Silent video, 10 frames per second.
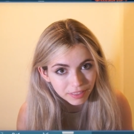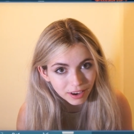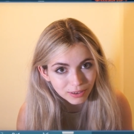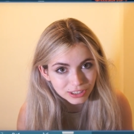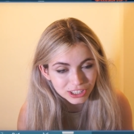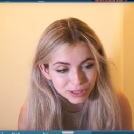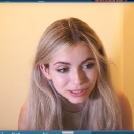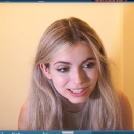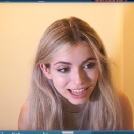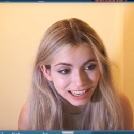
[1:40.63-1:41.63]
though she
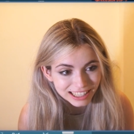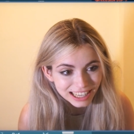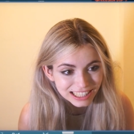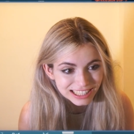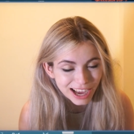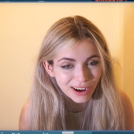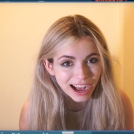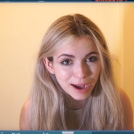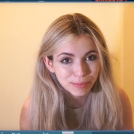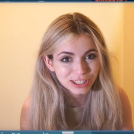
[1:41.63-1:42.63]
was telling us how
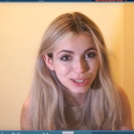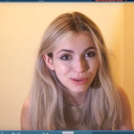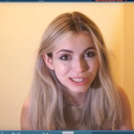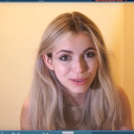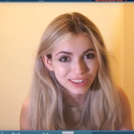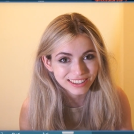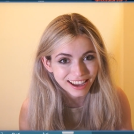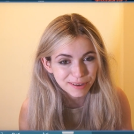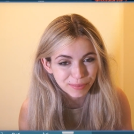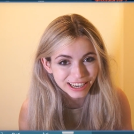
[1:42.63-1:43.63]
happy she was with the
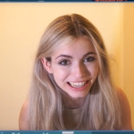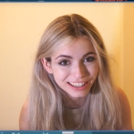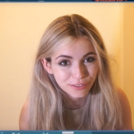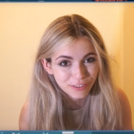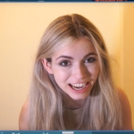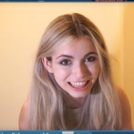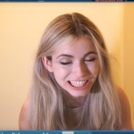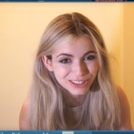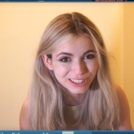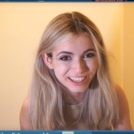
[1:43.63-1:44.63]
tiebreak and the fact that
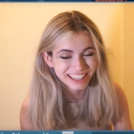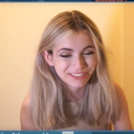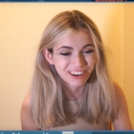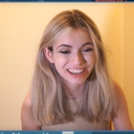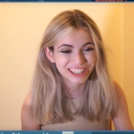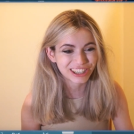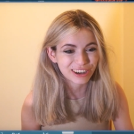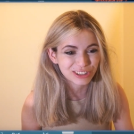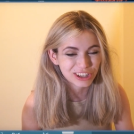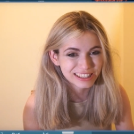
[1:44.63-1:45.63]
she was wanting to
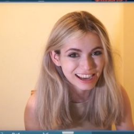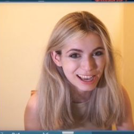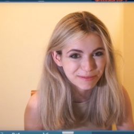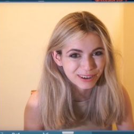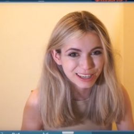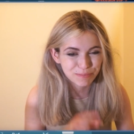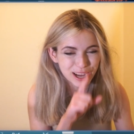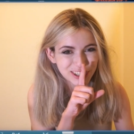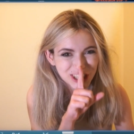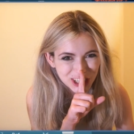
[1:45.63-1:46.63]
go to a tiebreak.
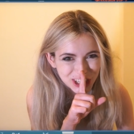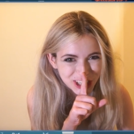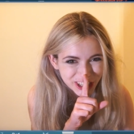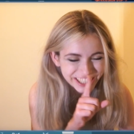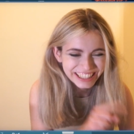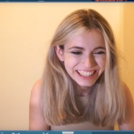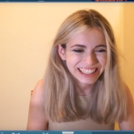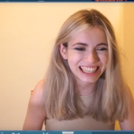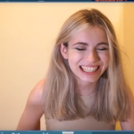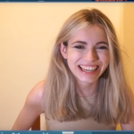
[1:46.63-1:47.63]
But shh,
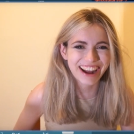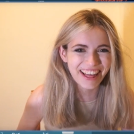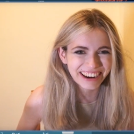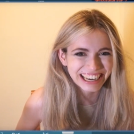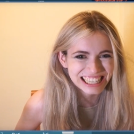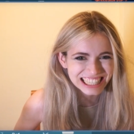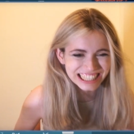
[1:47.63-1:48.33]
that's another little